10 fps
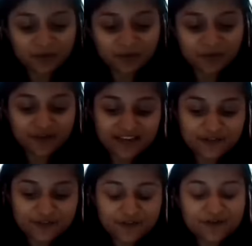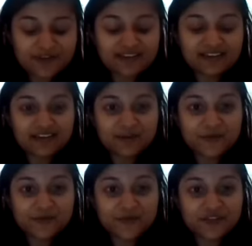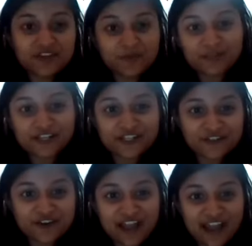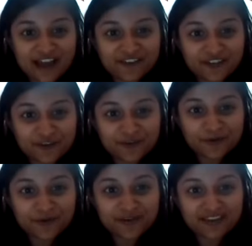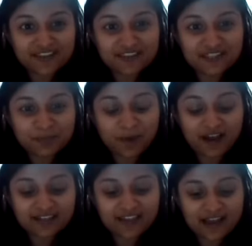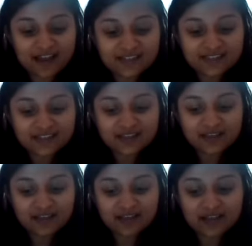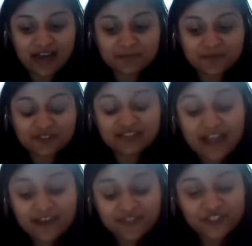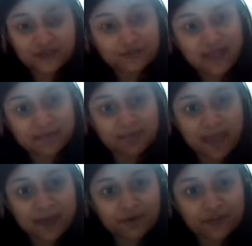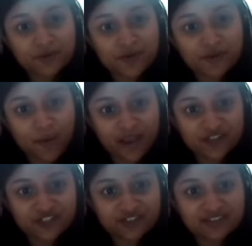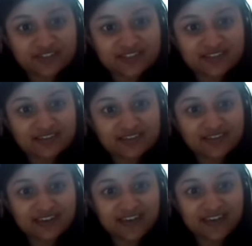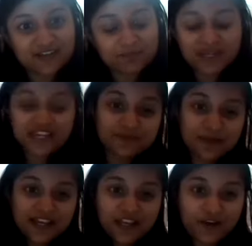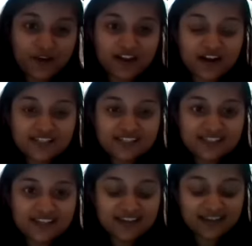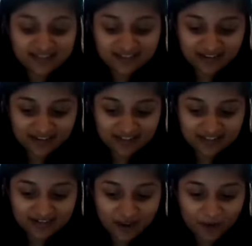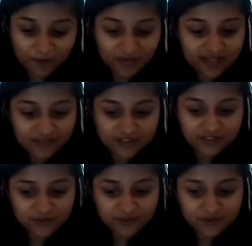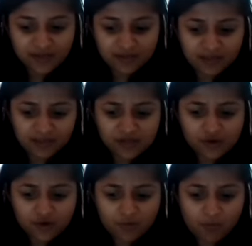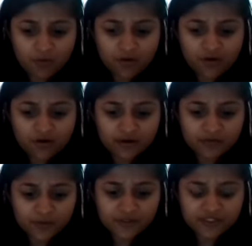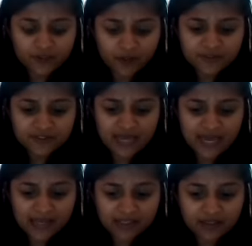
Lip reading: Well, Andrew, it was really a pleasure having you in this podcast. I'm glad that you let me pepper you with questions, and it piqued my curiosity, and I cannot wait to hear more of the results that